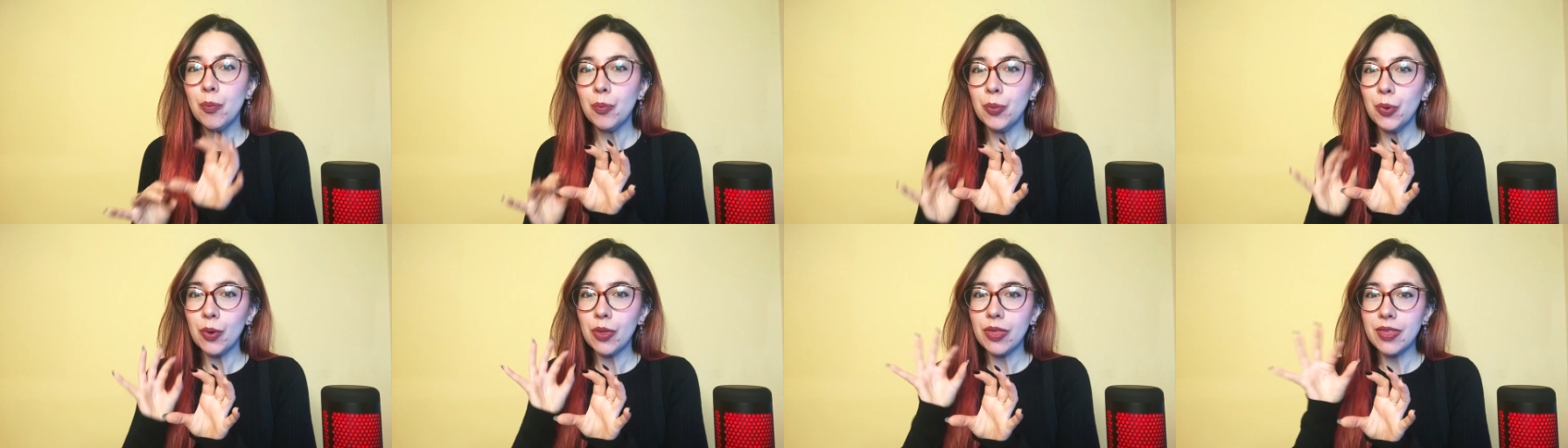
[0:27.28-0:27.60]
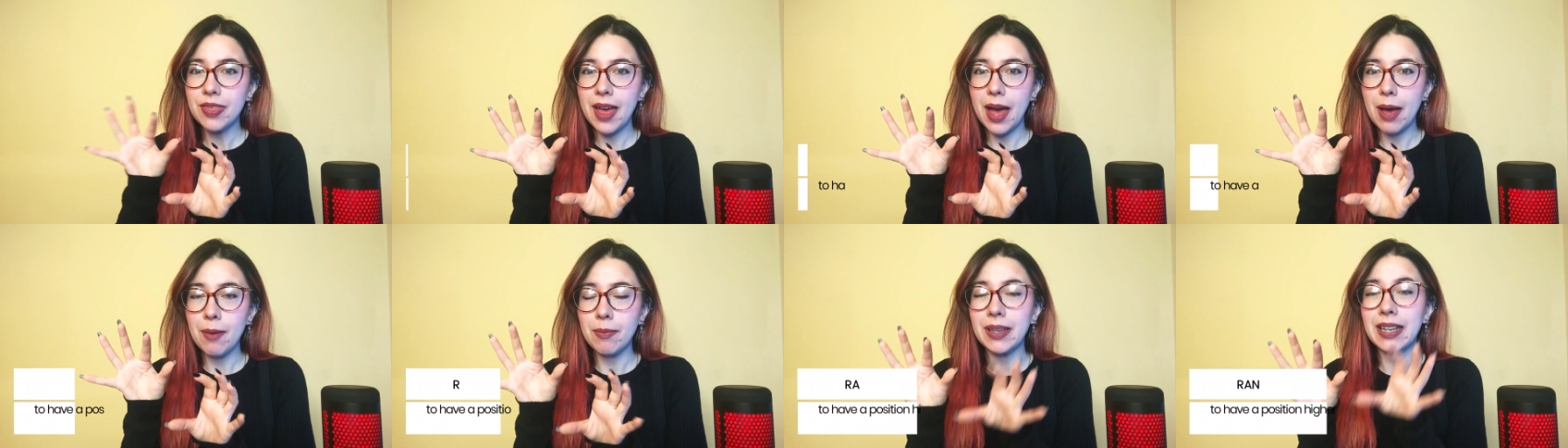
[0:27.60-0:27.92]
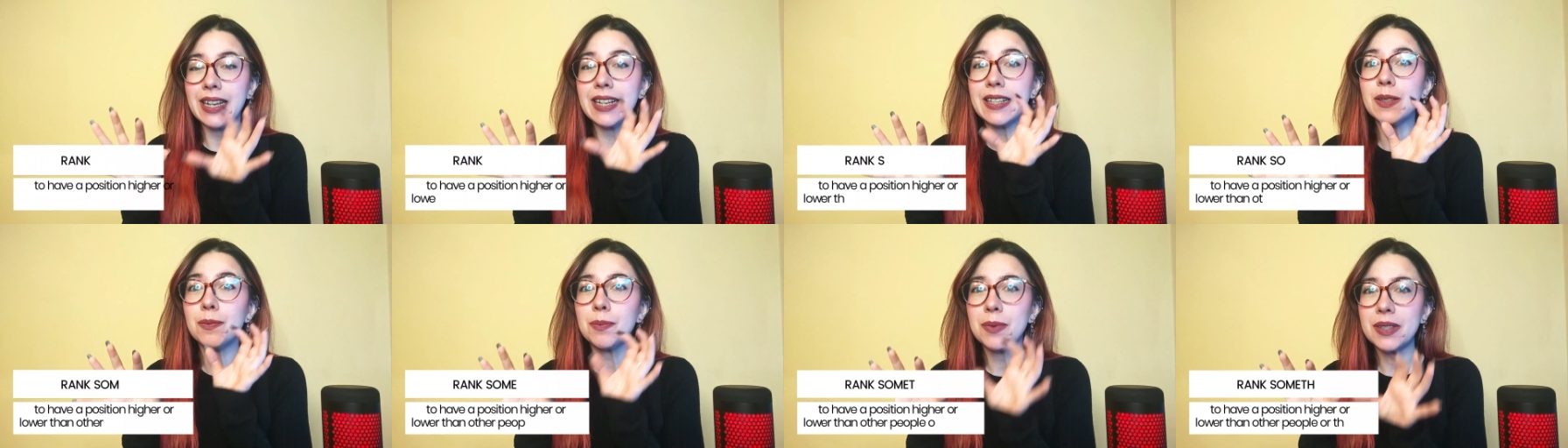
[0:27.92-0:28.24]
put them
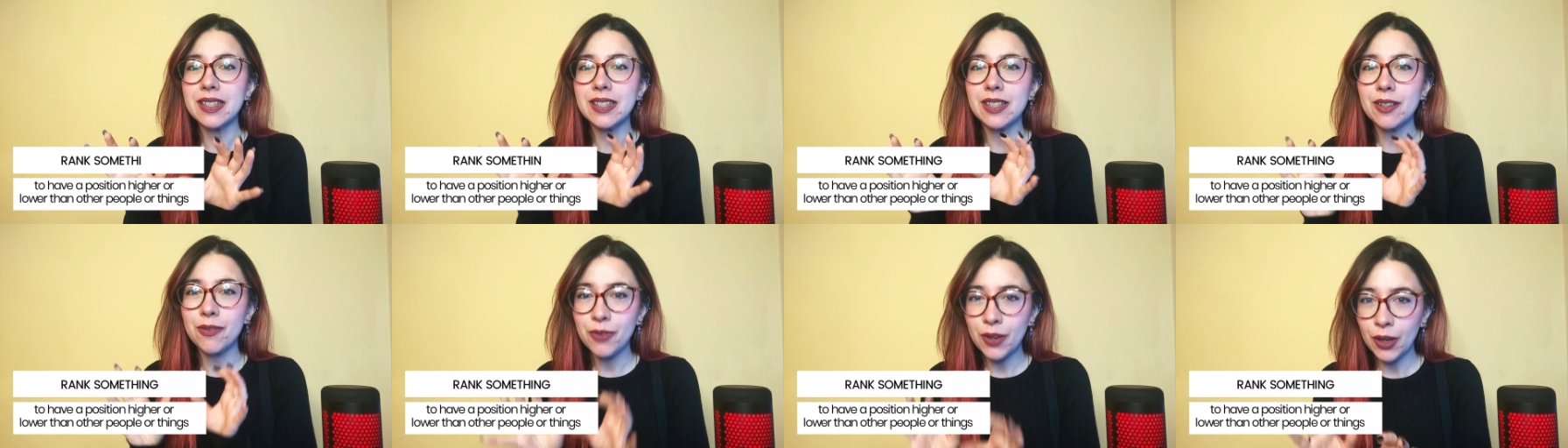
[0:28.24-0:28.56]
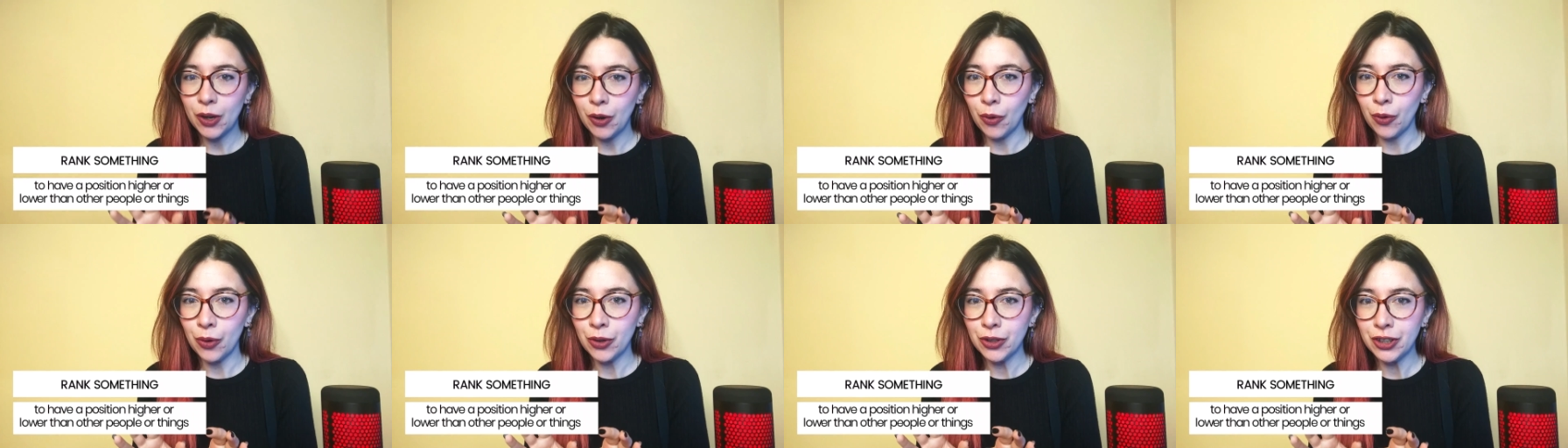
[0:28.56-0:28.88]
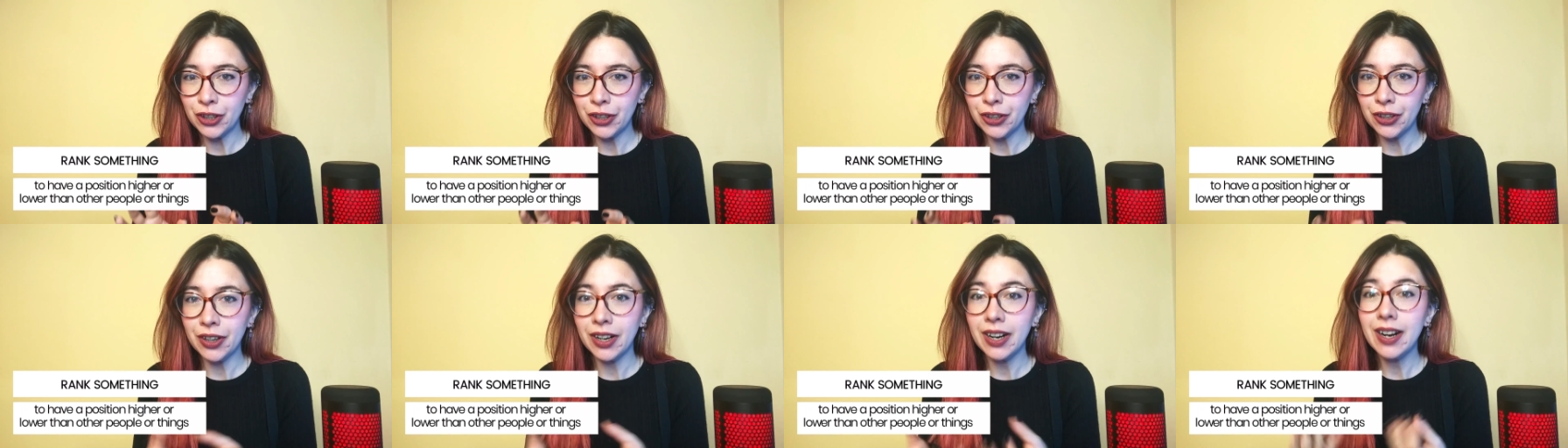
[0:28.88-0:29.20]
in a specific
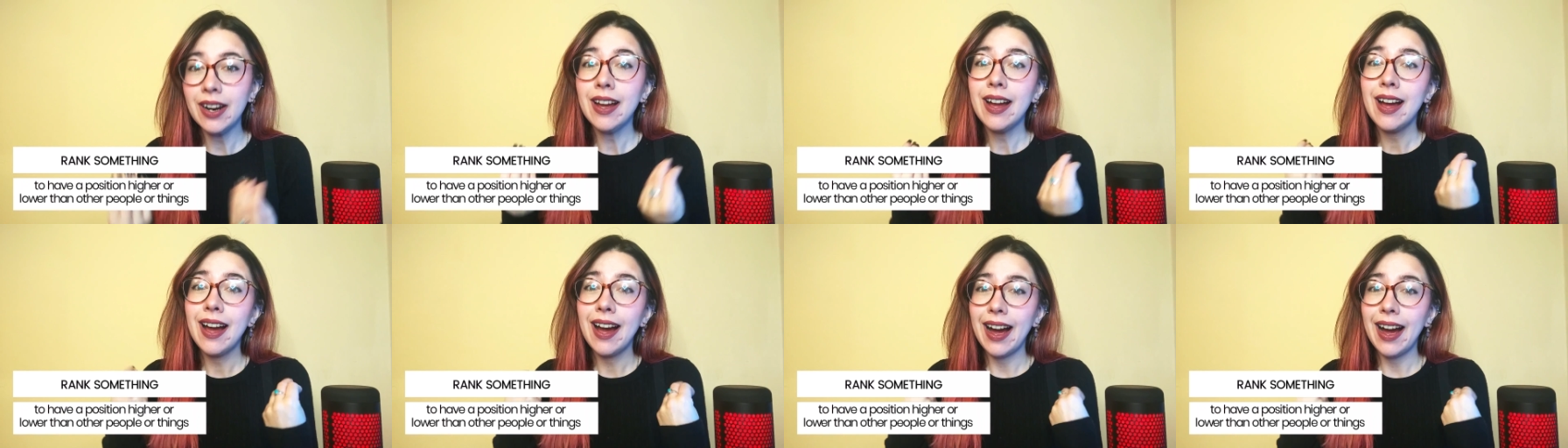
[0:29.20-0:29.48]
order